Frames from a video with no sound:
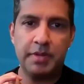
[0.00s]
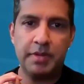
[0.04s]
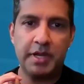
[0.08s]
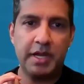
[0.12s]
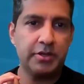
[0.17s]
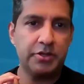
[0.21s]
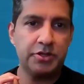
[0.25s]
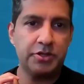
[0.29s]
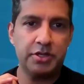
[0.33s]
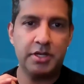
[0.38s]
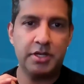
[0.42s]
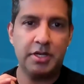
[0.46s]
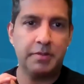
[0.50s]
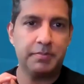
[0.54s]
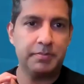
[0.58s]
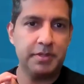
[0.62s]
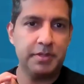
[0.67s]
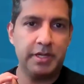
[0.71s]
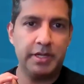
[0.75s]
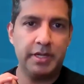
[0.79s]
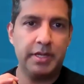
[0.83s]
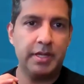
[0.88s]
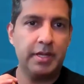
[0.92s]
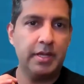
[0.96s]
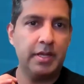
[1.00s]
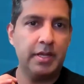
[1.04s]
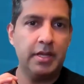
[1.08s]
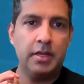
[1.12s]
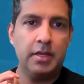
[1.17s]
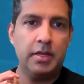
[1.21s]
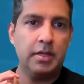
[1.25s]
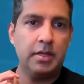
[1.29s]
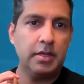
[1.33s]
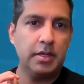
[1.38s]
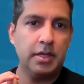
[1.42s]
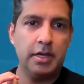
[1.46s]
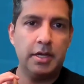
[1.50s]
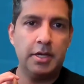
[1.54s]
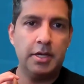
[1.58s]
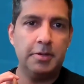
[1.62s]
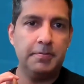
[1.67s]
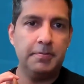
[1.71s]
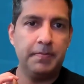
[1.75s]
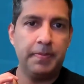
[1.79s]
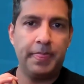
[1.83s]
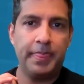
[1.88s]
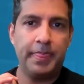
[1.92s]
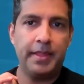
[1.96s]
package it up,
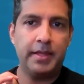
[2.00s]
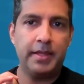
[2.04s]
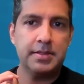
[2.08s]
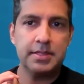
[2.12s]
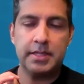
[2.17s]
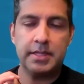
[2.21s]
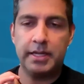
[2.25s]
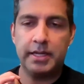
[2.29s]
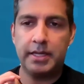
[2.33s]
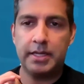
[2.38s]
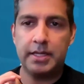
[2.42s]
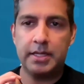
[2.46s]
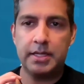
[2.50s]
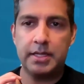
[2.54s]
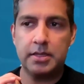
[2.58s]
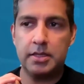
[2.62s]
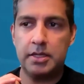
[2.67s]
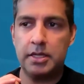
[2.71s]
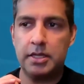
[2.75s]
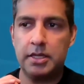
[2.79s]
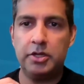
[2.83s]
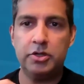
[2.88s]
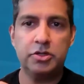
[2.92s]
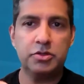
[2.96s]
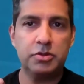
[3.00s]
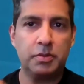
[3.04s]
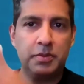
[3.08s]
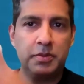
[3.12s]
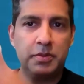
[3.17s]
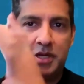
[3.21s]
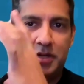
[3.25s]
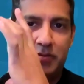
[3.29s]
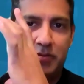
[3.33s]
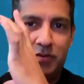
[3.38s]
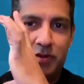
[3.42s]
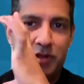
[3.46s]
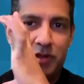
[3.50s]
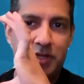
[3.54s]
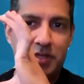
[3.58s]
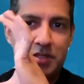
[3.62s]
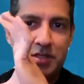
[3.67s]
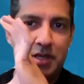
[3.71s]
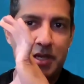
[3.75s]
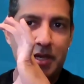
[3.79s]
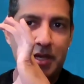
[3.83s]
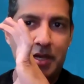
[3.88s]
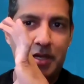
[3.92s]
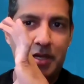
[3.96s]
like here's what we did for this
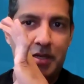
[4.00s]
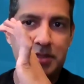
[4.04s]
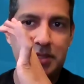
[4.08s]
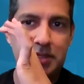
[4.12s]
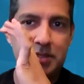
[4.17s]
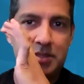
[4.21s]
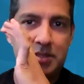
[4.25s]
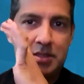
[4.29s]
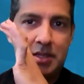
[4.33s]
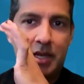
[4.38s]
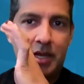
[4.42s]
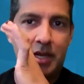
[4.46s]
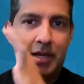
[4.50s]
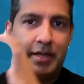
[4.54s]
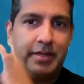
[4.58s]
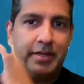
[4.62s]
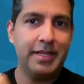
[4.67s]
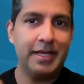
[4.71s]
guy is a slide.